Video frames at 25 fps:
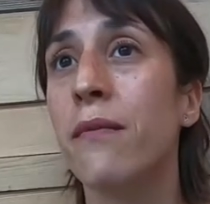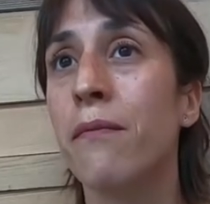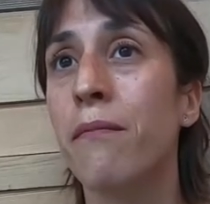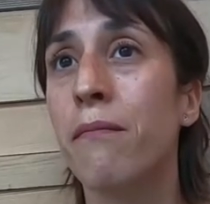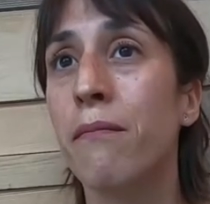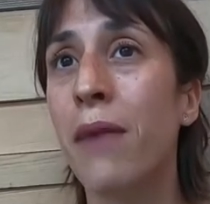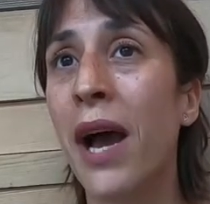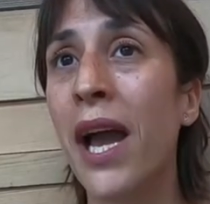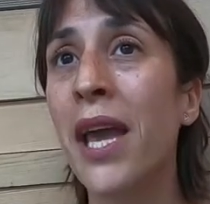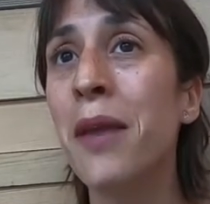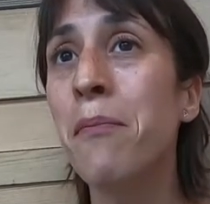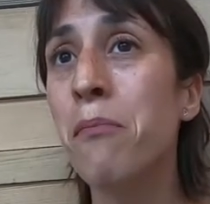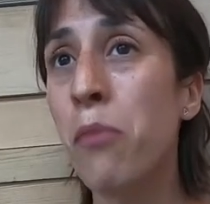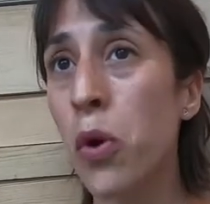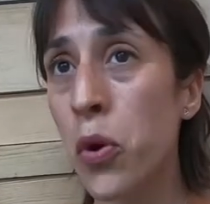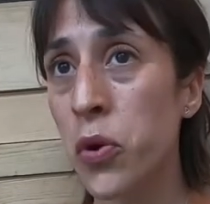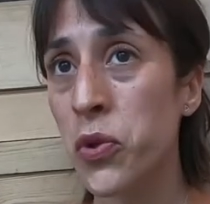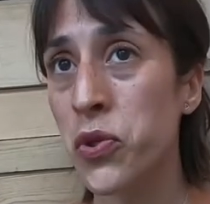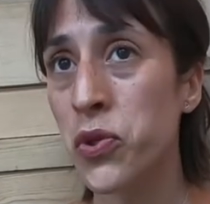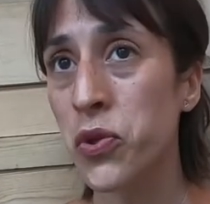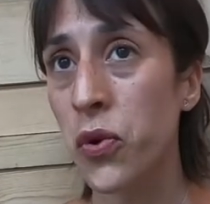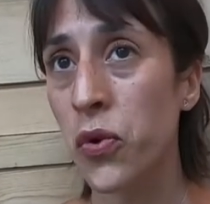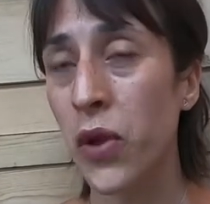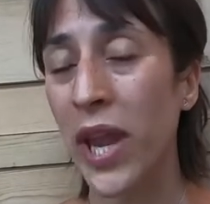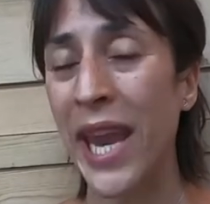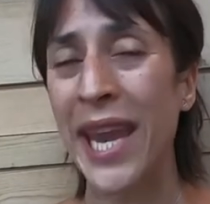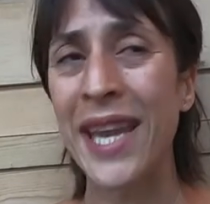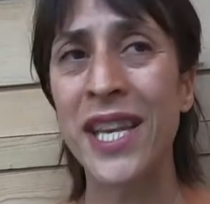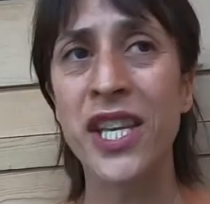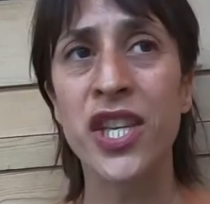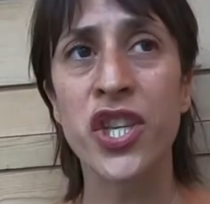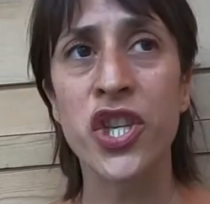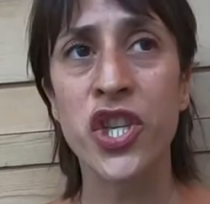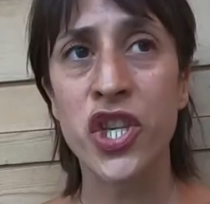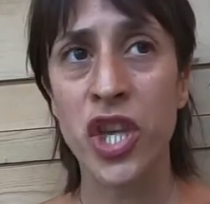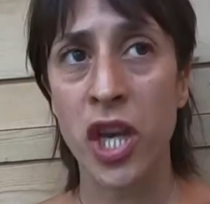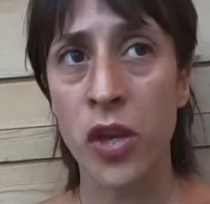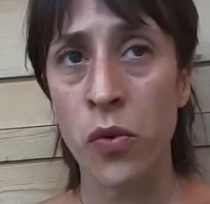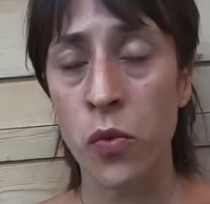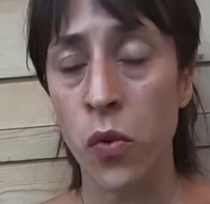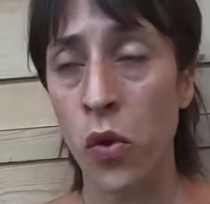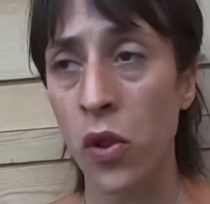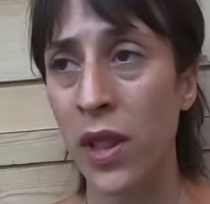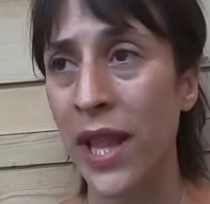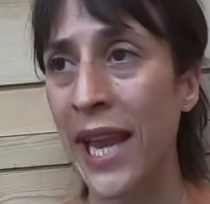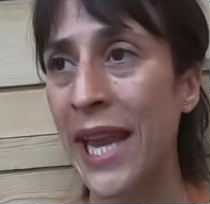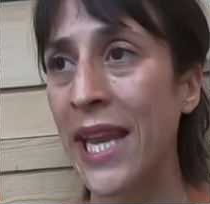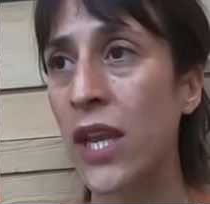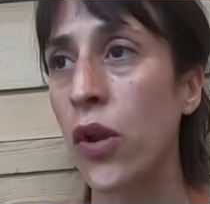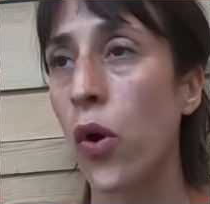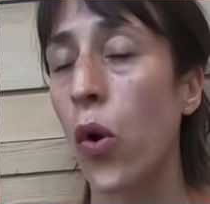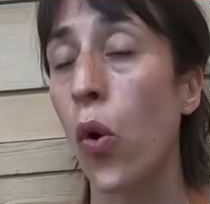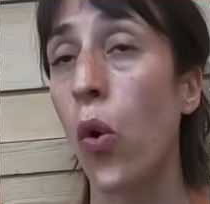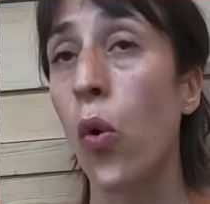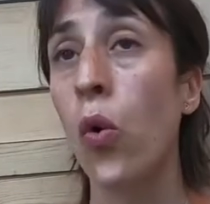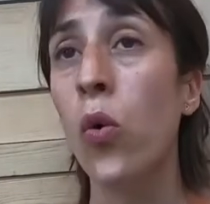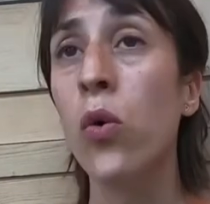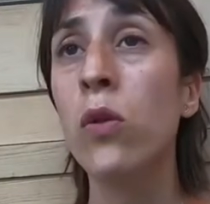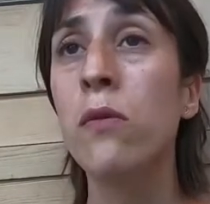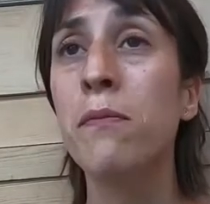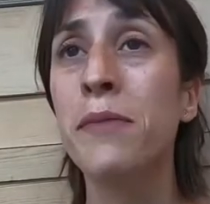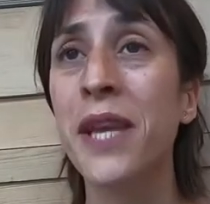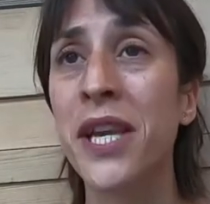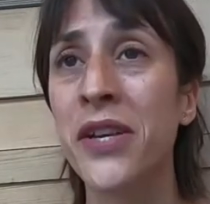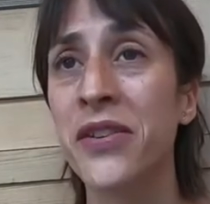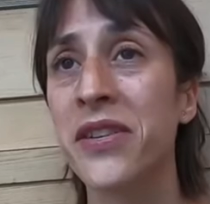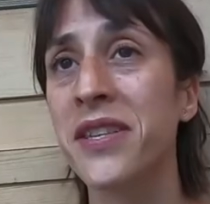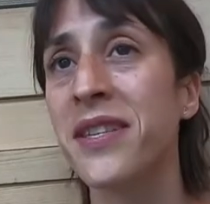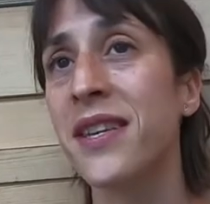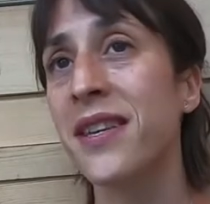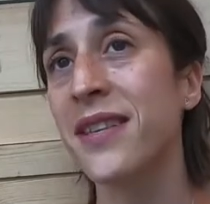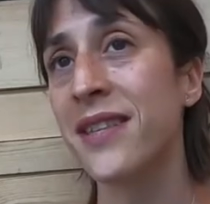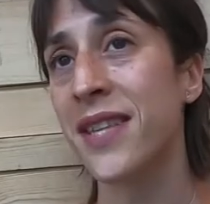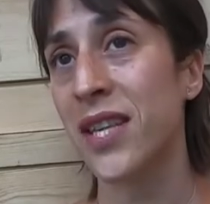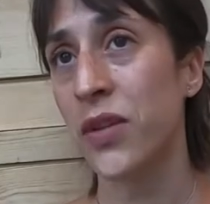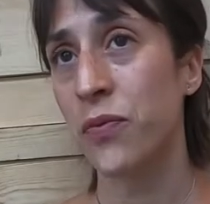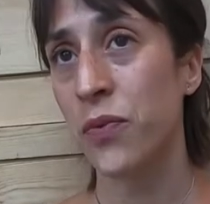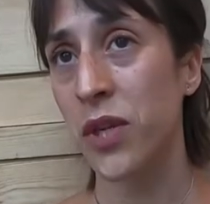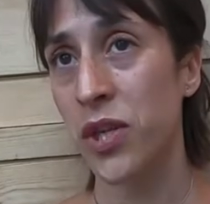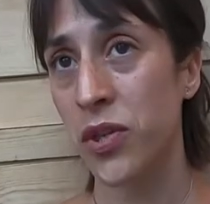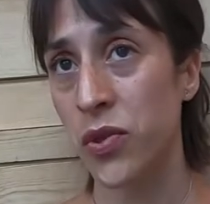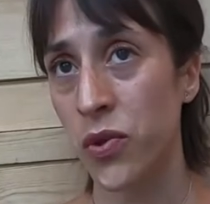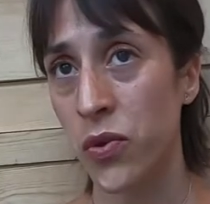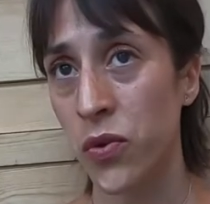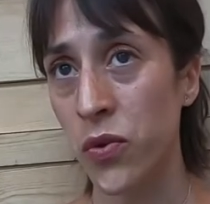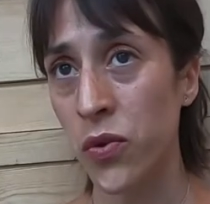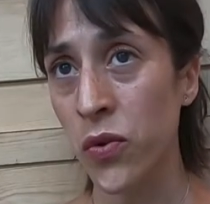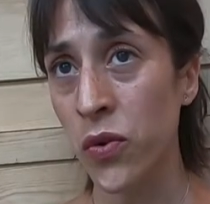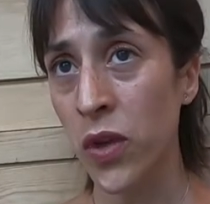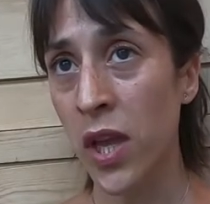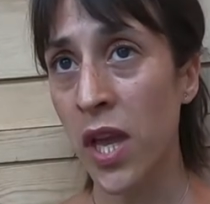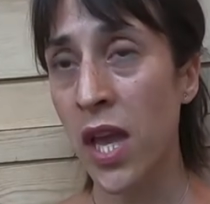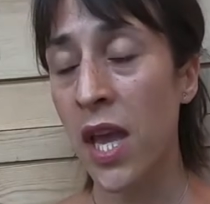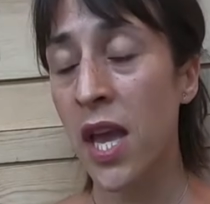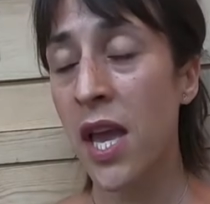My motto in general, in all beer tastings that we do,